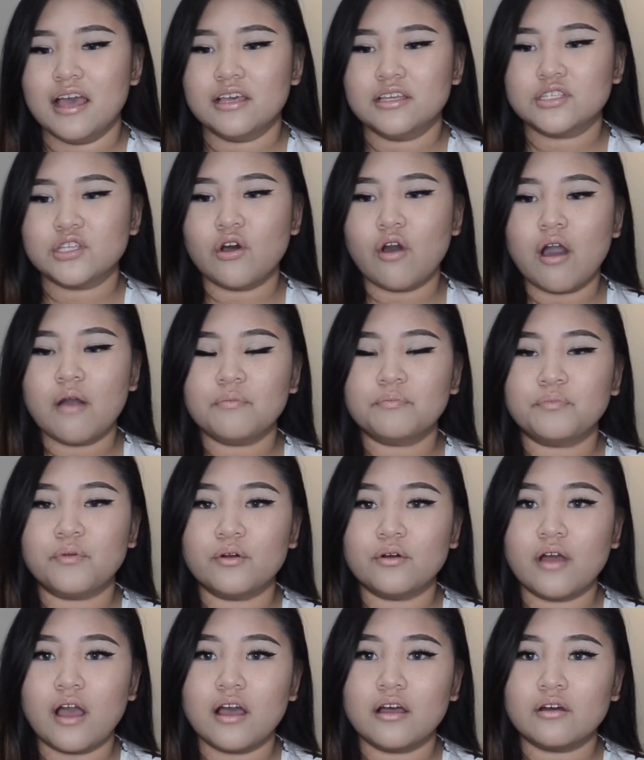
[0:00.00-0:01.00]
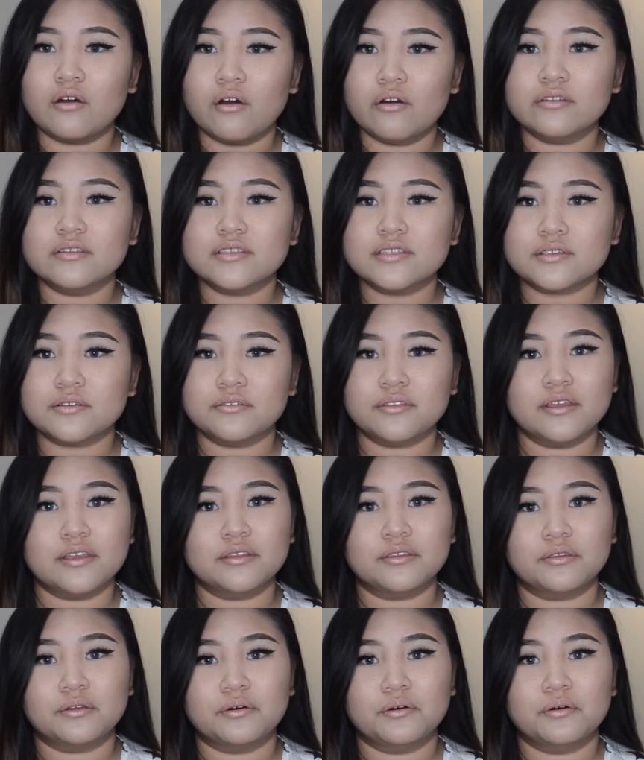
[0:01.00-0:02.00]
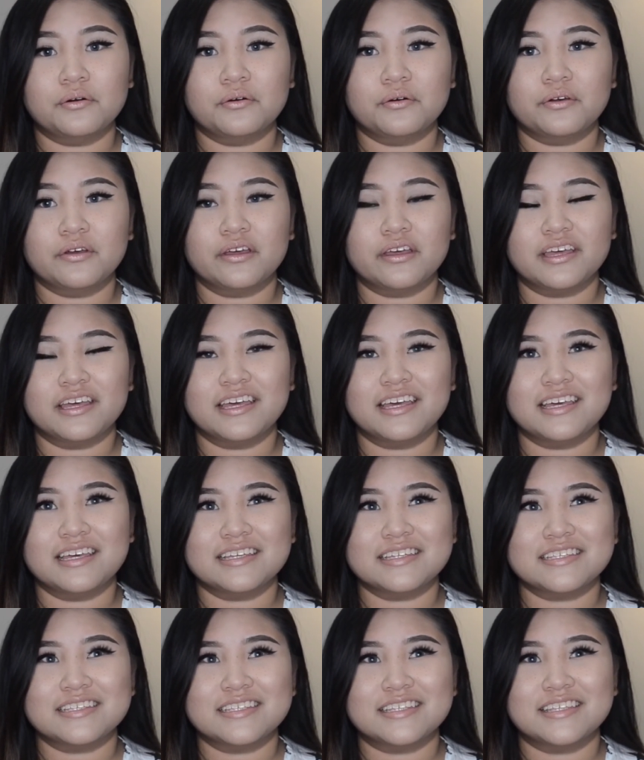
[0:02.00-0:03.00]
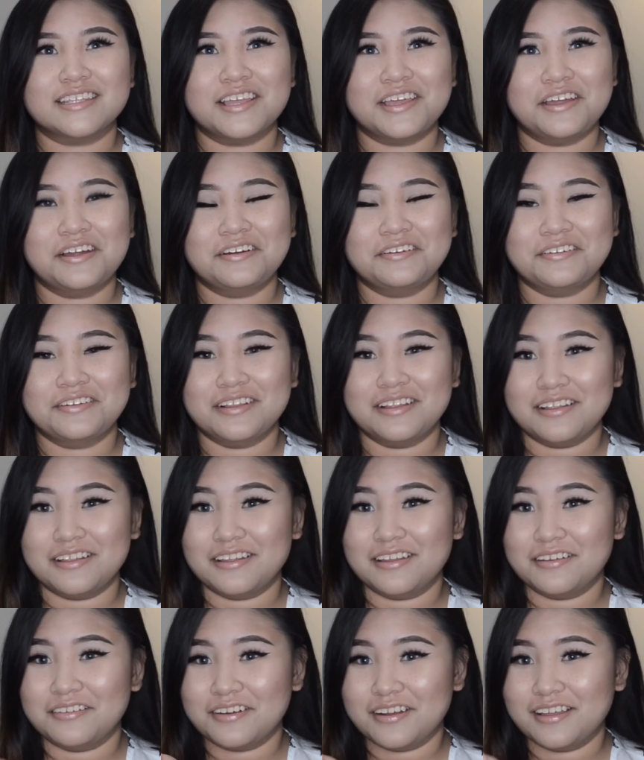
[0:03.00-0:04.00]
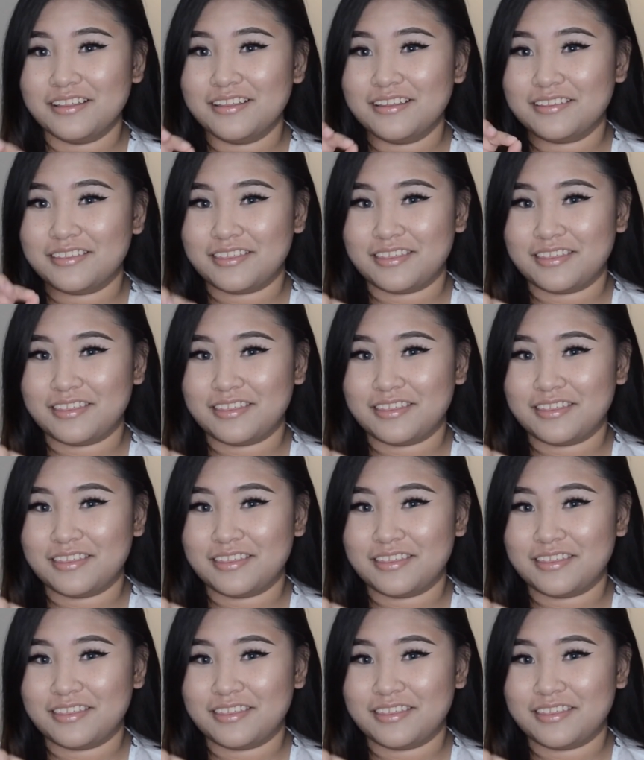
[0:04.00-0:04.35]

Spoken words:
So ang cons ko dito is they are really